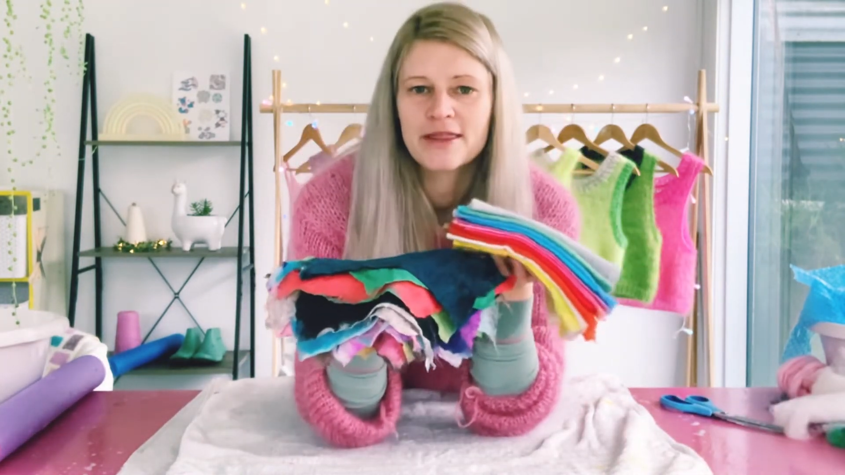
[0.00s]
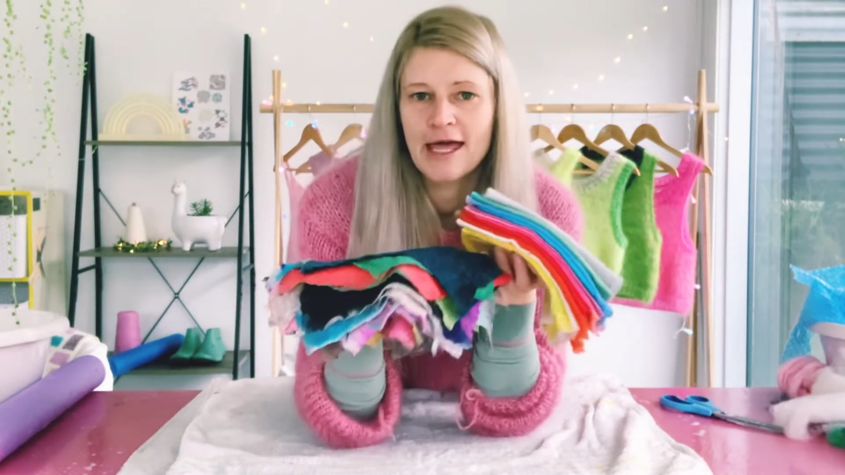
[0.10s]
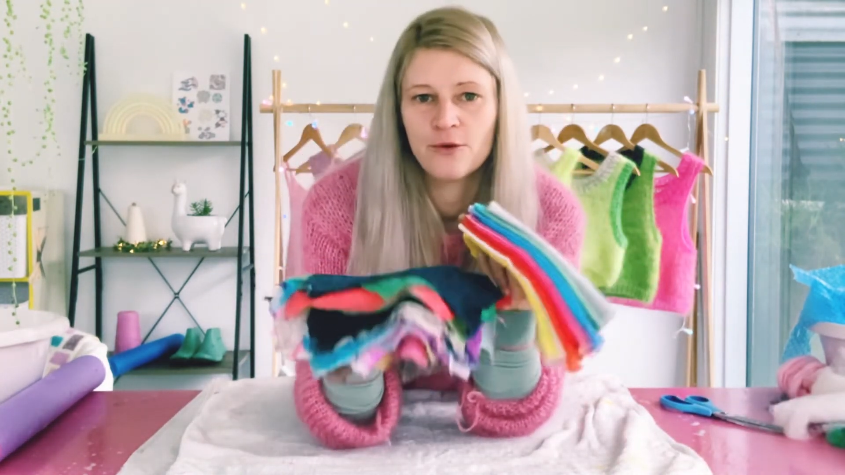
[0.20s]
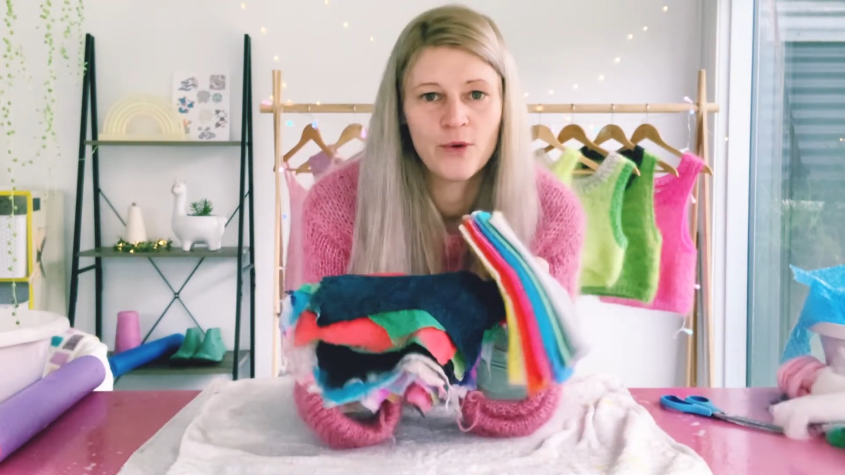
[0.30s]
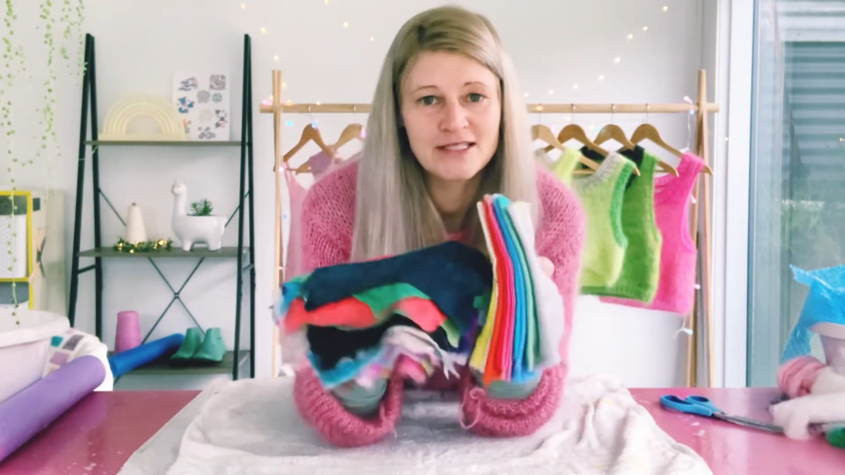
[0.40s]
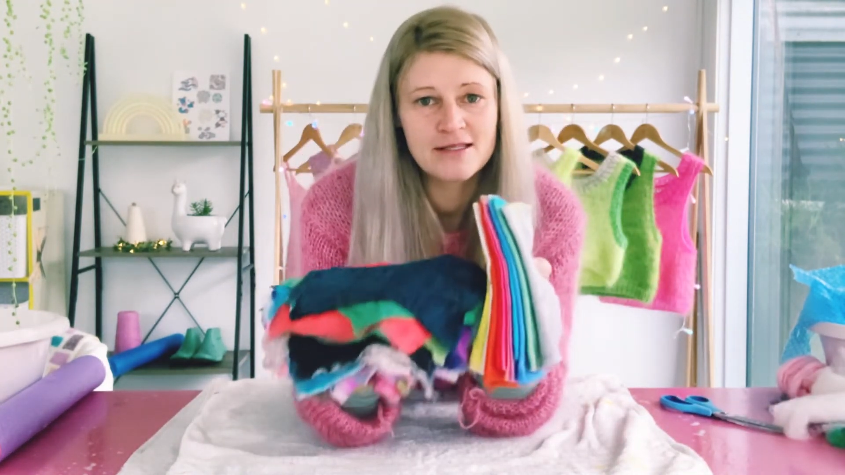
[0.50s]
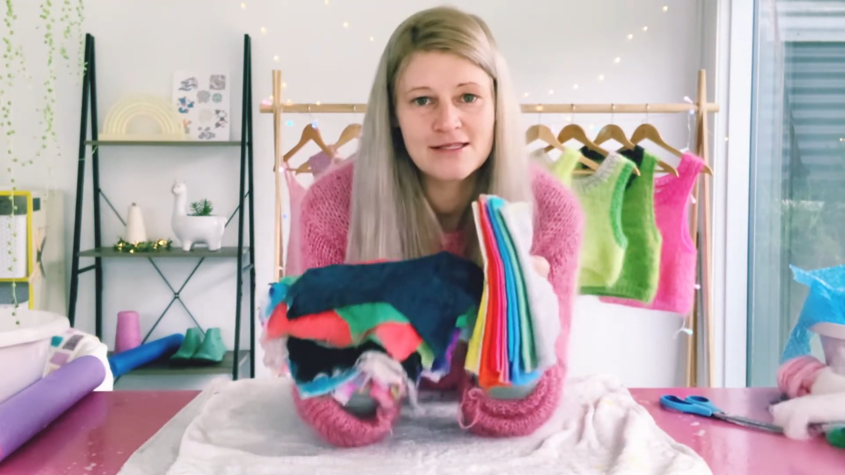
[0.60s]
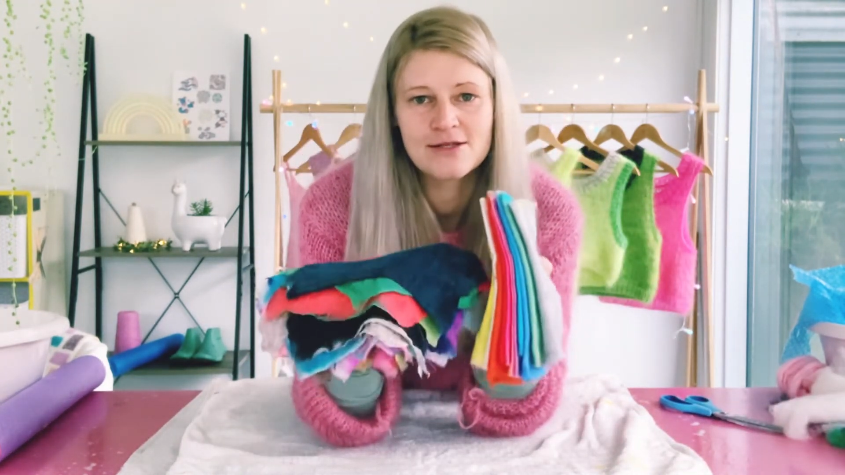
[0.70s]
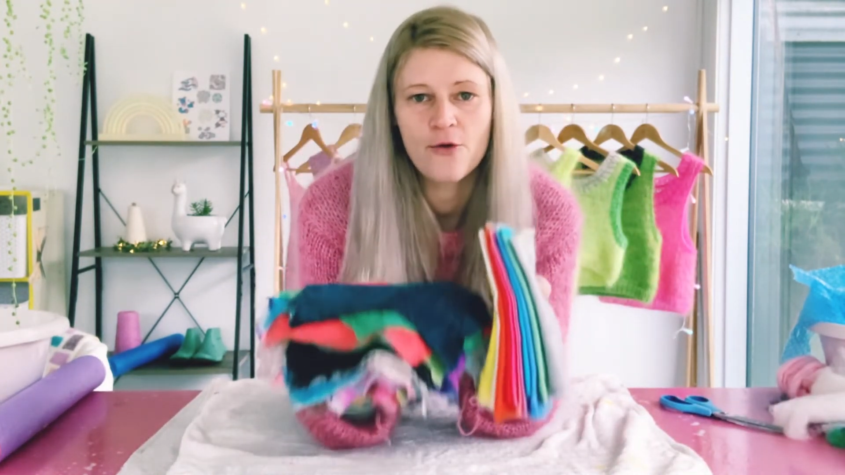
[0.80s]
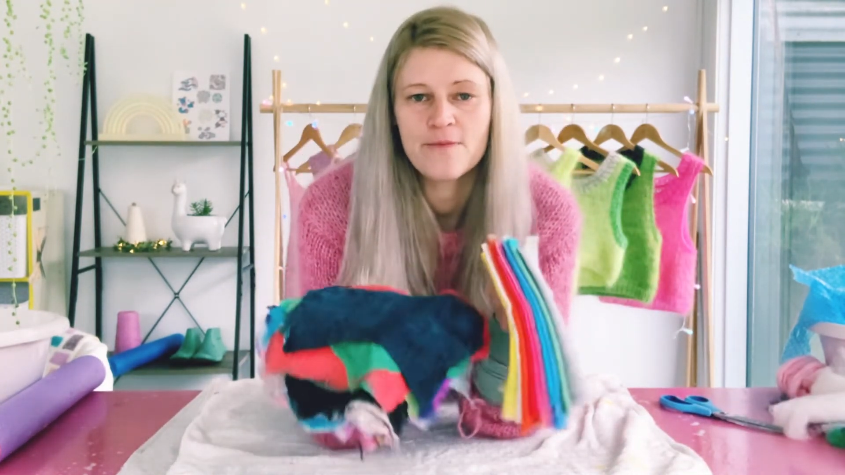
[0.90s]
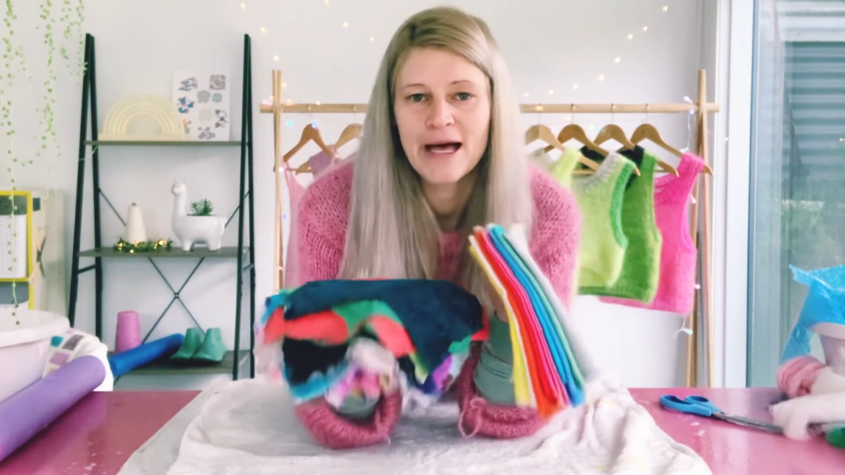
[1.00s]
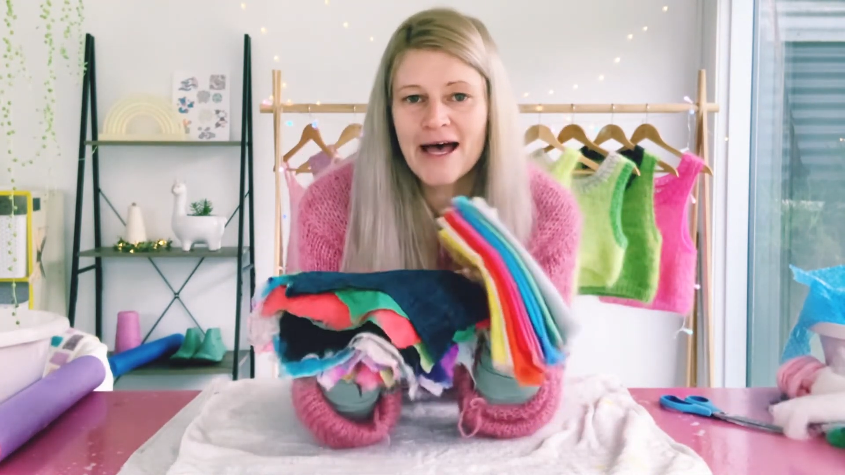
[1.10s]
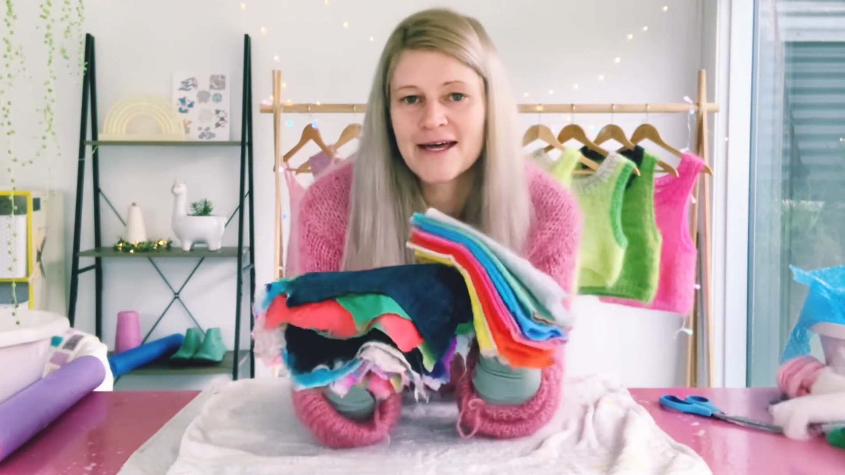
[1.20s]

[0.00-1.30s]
and it wasn't so bad.